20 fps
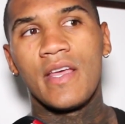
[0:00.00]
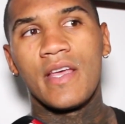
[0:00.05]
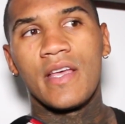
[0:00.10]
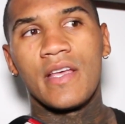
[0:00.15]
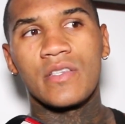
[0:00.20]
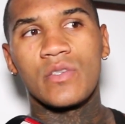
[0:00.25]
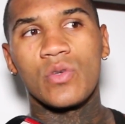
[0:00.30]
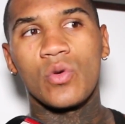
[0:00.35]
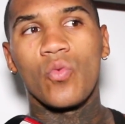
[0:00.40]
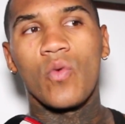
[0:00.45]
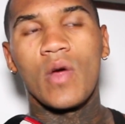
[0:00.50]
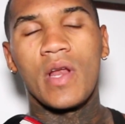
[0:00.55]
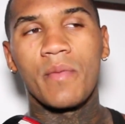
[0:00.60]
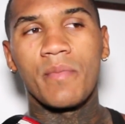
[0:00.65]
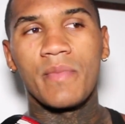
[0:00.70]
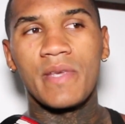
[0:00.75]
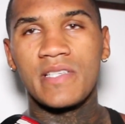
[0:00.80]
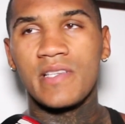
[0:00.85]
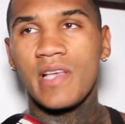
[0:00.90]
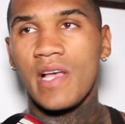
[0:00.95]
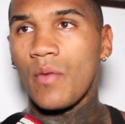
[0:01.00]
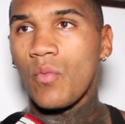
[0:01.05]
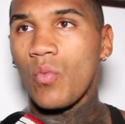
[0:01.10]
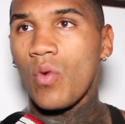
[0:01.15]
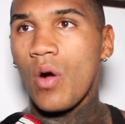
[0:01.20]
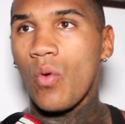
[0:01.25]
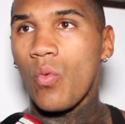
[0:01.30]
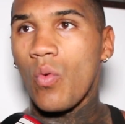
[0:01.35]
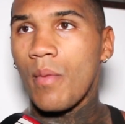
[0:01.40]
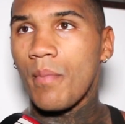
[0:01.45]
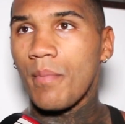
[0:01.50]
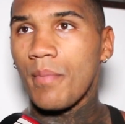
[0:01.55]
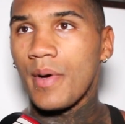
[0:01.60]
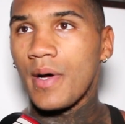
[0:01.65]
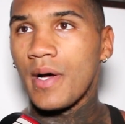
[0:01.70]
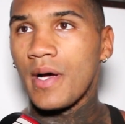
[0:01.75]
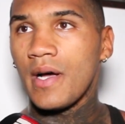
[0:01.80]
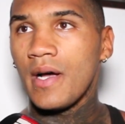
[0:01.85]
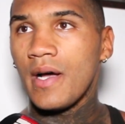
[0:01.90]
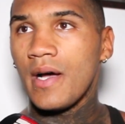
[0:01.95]
it's all well and me saying what I want,
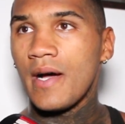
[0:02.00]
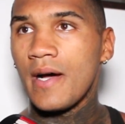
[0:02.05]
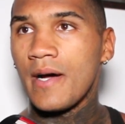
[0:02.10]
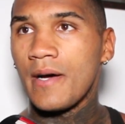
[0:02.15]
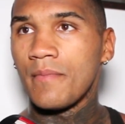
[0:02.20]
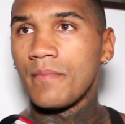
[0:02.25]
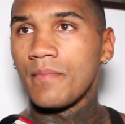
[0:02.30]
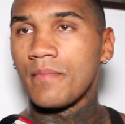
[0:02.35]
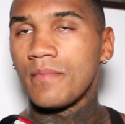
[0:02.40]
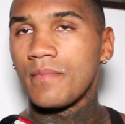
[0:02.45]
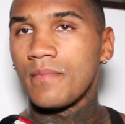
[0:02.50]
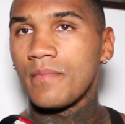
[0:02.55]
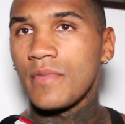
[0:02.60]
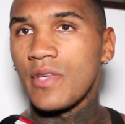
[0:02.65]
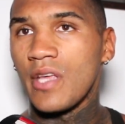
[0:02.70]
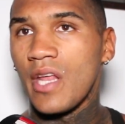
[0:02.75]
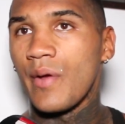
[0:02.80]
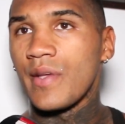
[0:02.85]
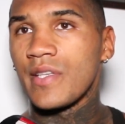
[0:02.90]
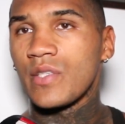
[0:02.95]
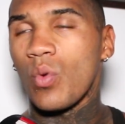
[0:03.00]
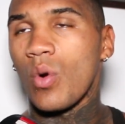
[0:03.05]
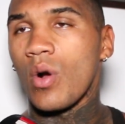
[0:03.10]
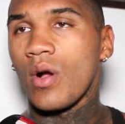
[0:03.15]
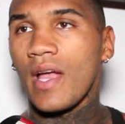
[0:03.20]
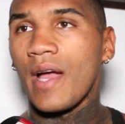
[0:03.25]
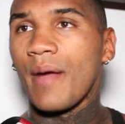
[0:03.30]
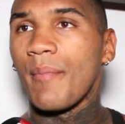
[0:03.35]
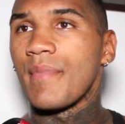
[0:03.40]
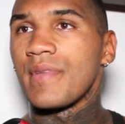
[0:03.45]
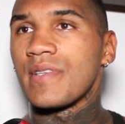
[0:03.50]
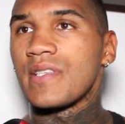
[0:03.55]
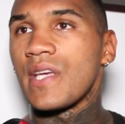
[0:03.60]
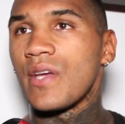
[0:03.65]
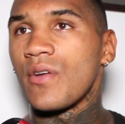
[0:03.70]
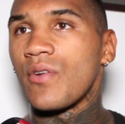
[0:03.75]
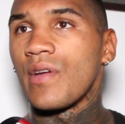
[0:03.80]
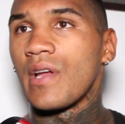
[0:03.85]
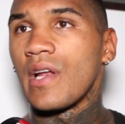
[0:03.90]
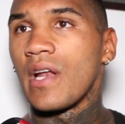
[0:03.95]
but um, you know, it's what can
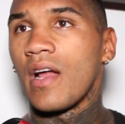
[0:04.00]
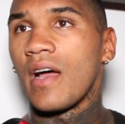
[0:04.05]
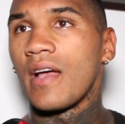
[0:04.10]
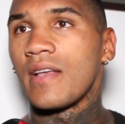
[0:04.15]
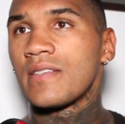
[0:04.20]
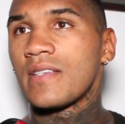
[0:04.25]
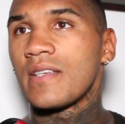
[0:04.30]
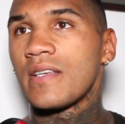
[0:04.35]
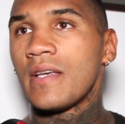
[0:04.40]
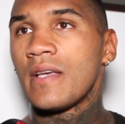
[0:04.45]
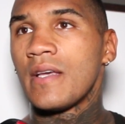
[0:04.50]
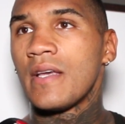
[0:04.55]
materialise.